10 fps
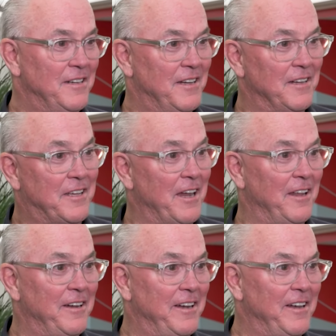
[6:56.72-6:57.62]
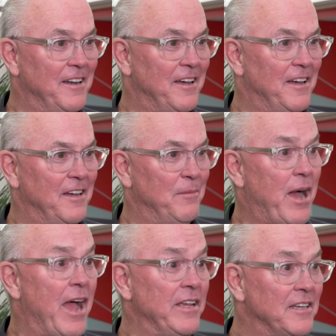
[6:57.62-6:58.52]
uh, Kellen and uh,
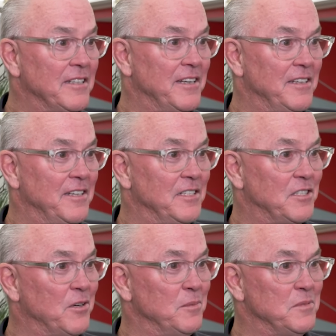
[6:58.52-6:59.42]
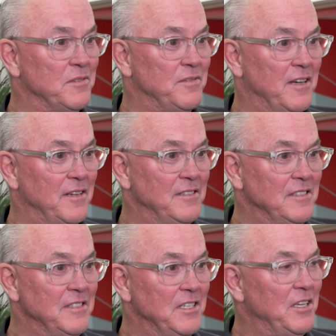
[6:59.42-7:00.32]
Mike in terms of, uh,
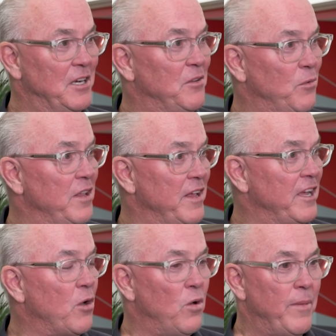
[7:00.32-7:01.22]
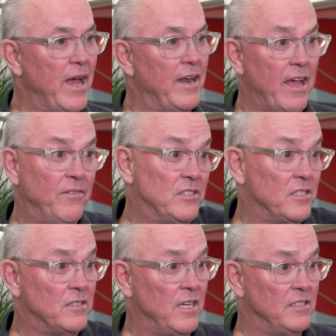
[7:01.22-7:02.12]
you know, the way they go about having
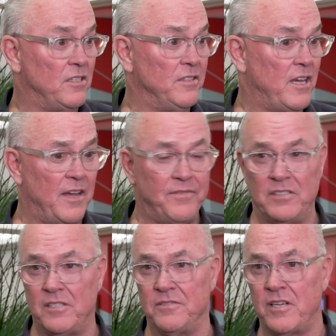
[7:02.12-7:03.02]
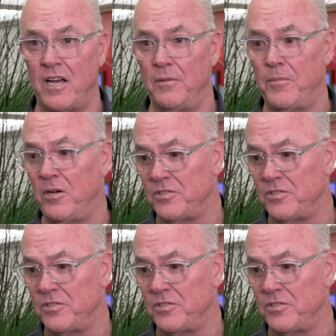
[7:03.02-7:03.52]
success on the offensive side of the ball.